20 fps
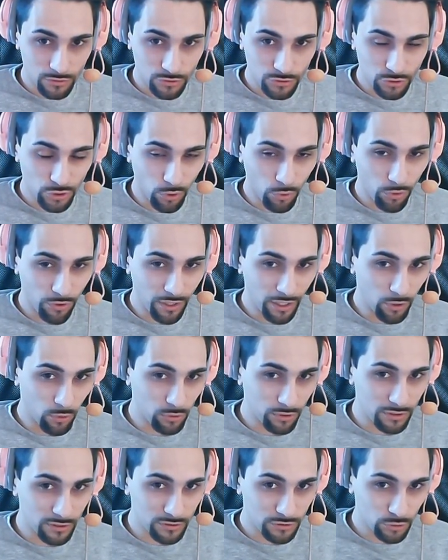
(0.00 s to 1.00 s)
So
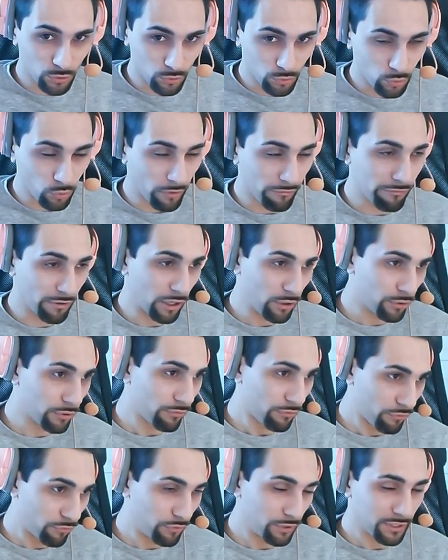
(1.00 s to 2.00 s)
2 out
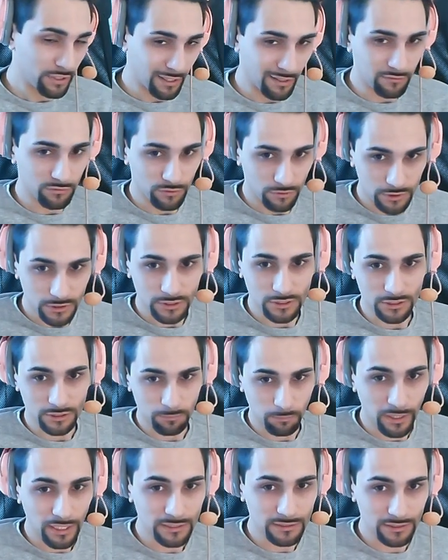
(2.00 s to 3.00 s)
of 3
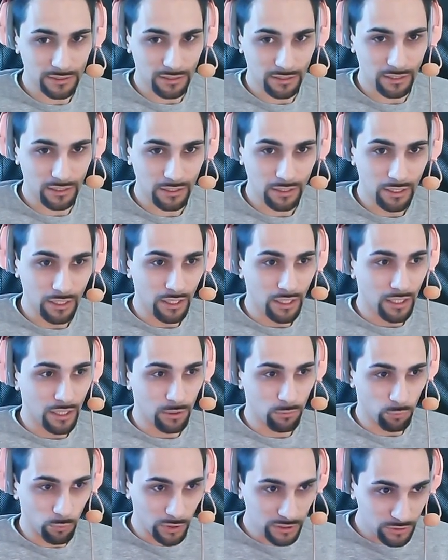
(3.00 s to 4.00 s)
coverages basically.
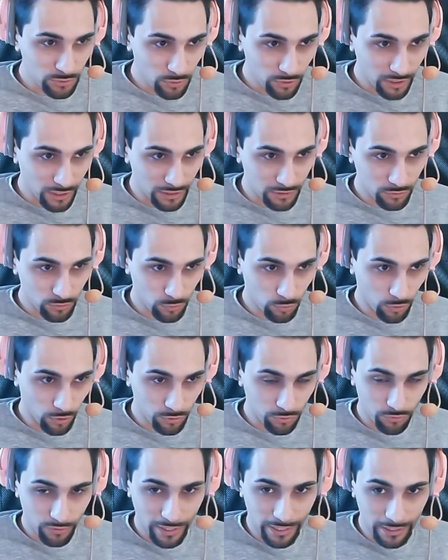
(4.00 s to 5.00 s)
And what you can do
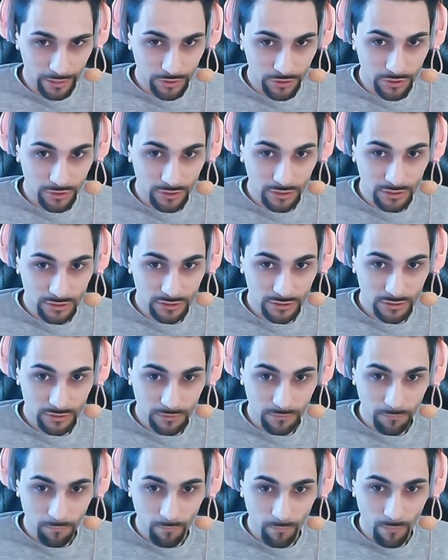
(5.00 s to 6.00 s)
on reaction is
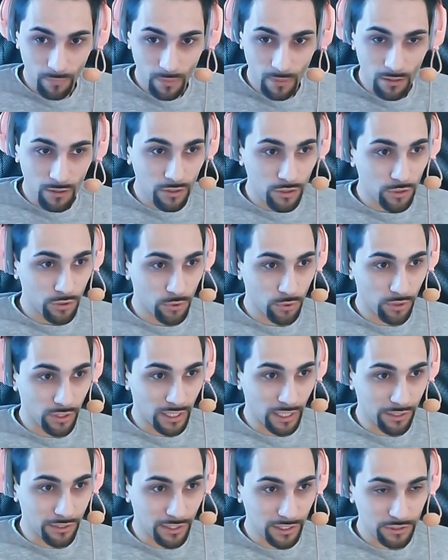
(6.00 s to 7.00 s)
you
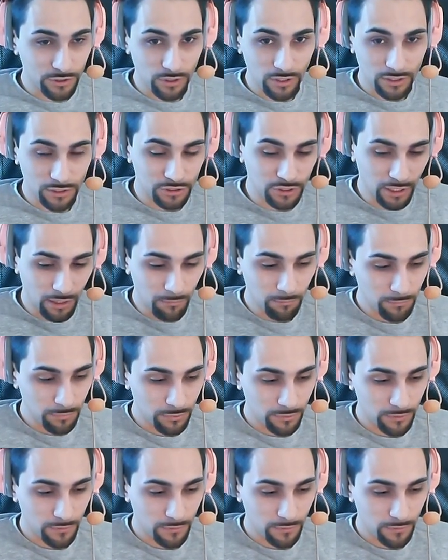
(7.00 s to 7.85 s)
can actually jump